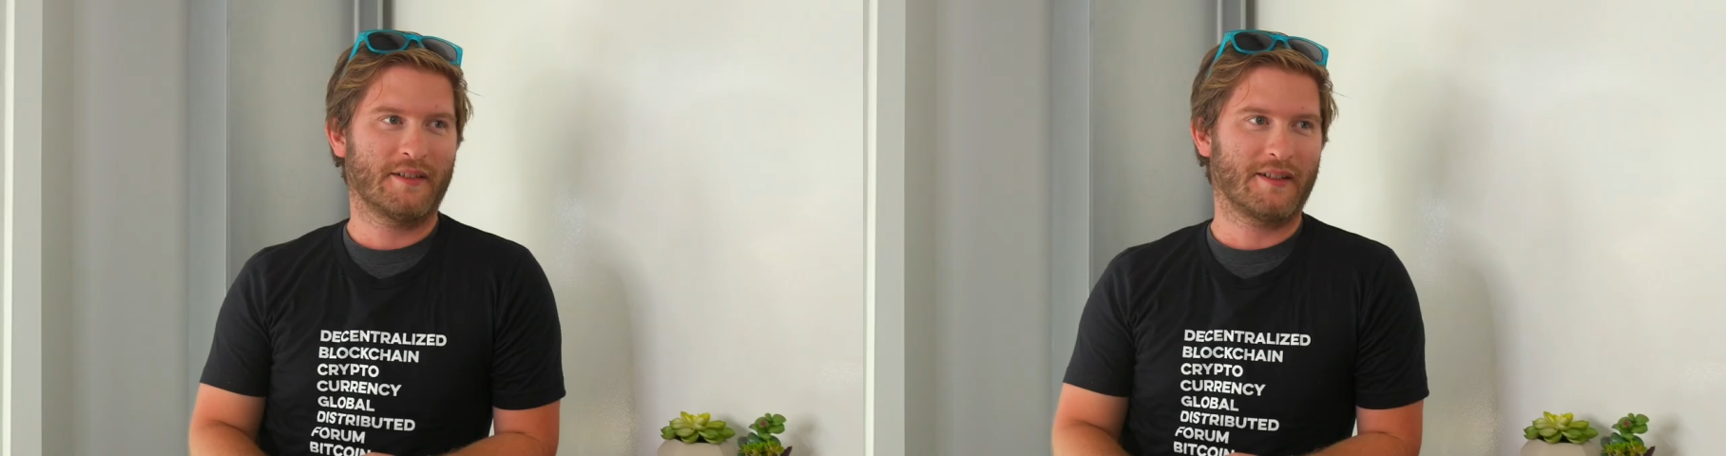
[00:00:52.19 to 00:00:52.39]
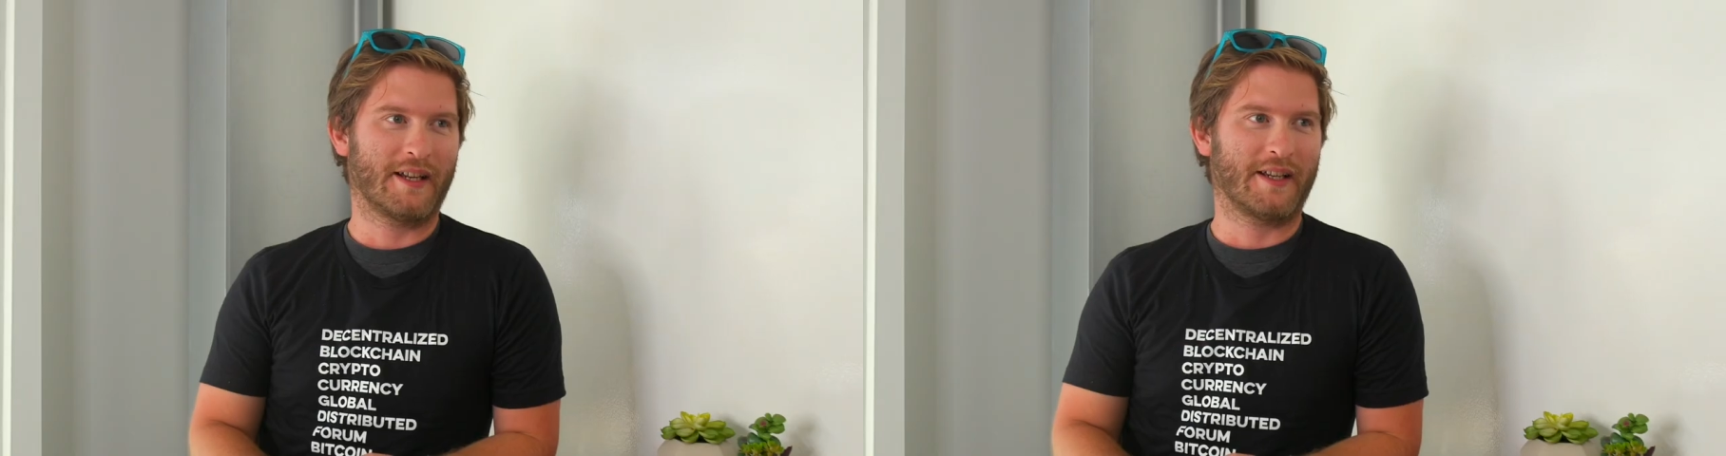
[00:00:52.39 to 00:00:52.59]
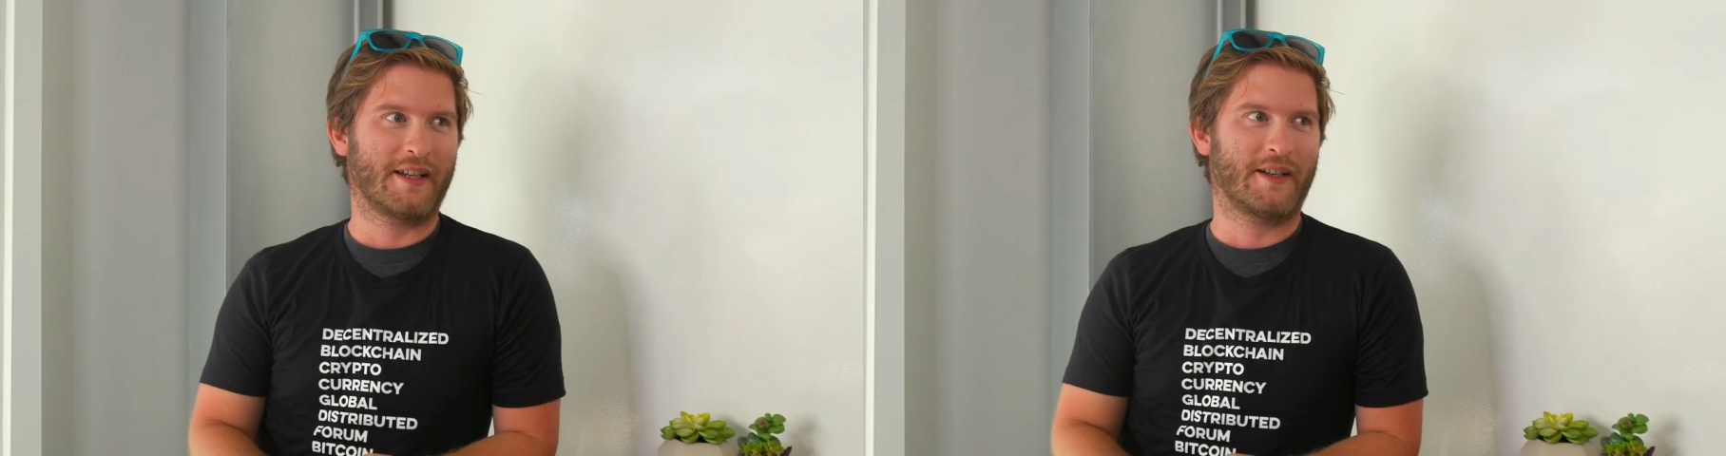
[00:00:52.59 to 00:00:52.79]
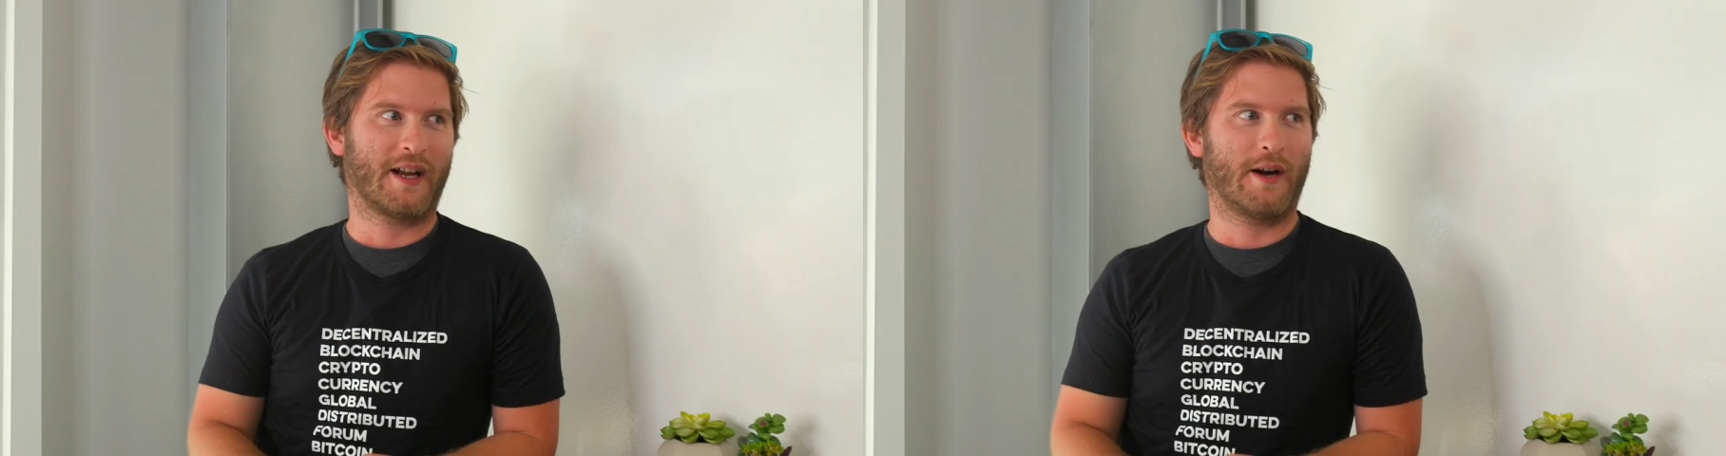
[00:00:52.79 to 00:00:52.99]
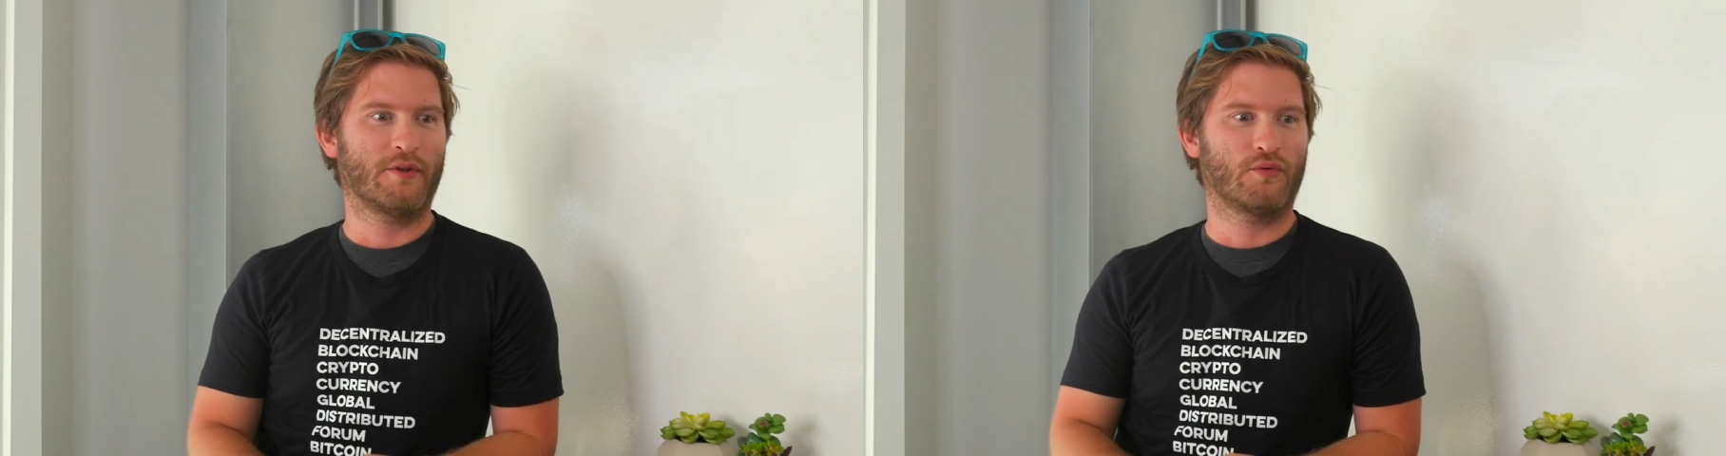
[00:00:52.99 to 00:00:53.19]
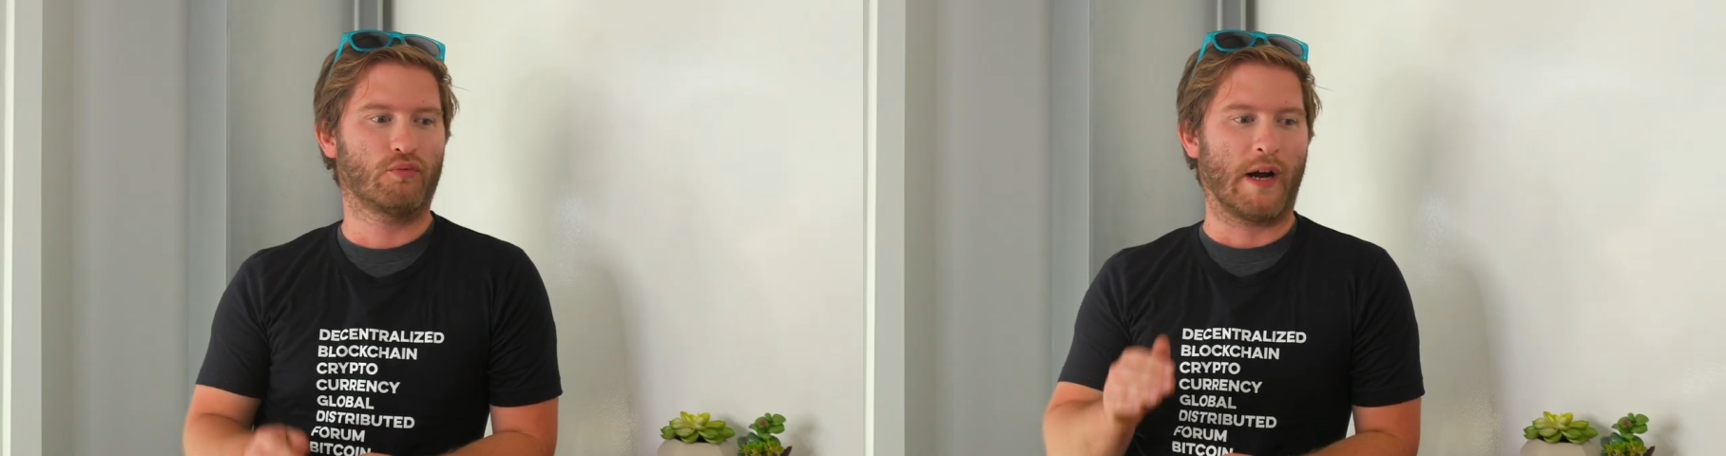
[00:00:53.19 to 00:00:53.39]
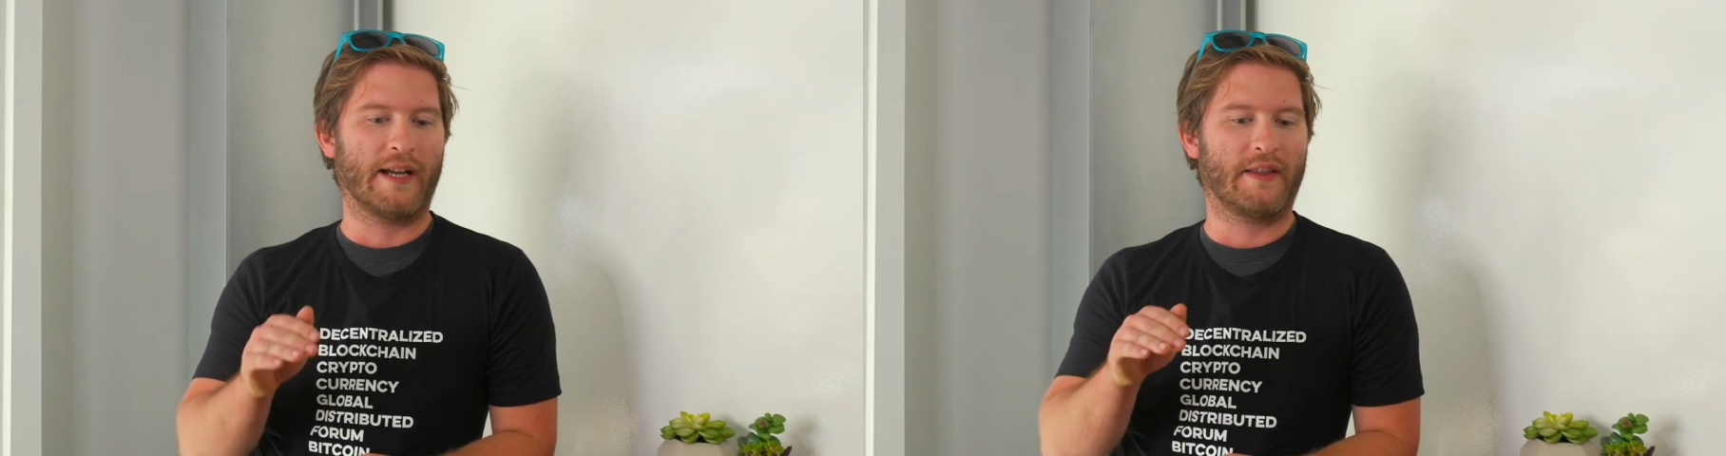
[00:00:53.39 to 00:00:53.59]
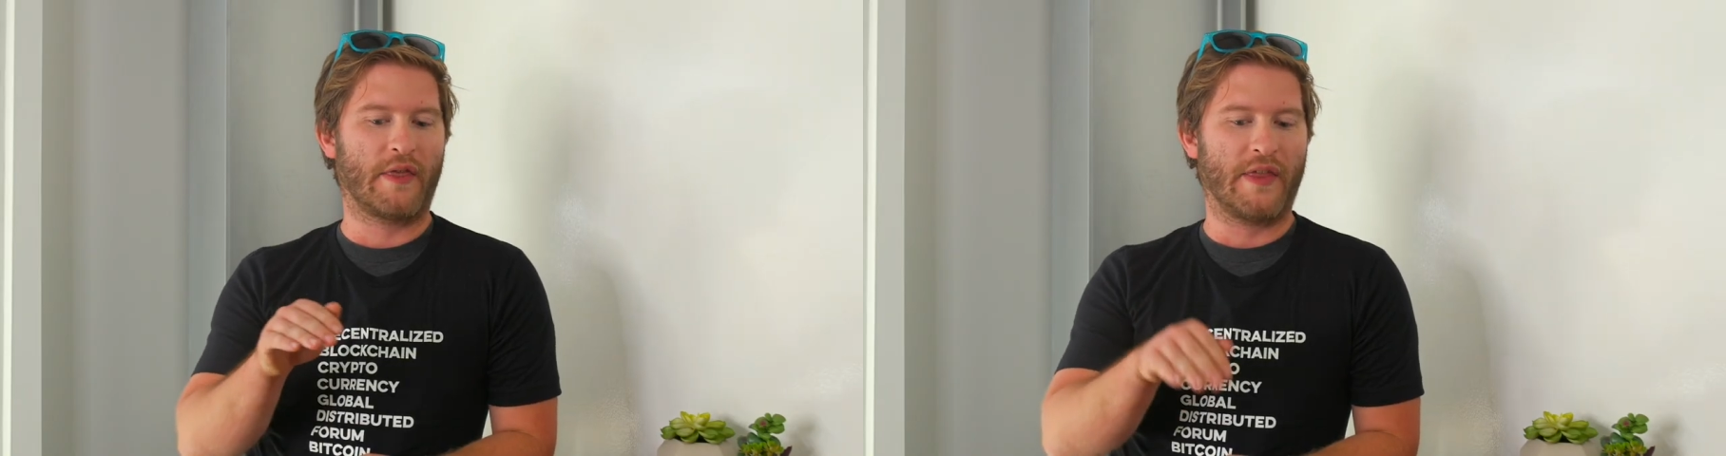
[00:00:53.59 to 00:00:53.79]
Like, I was right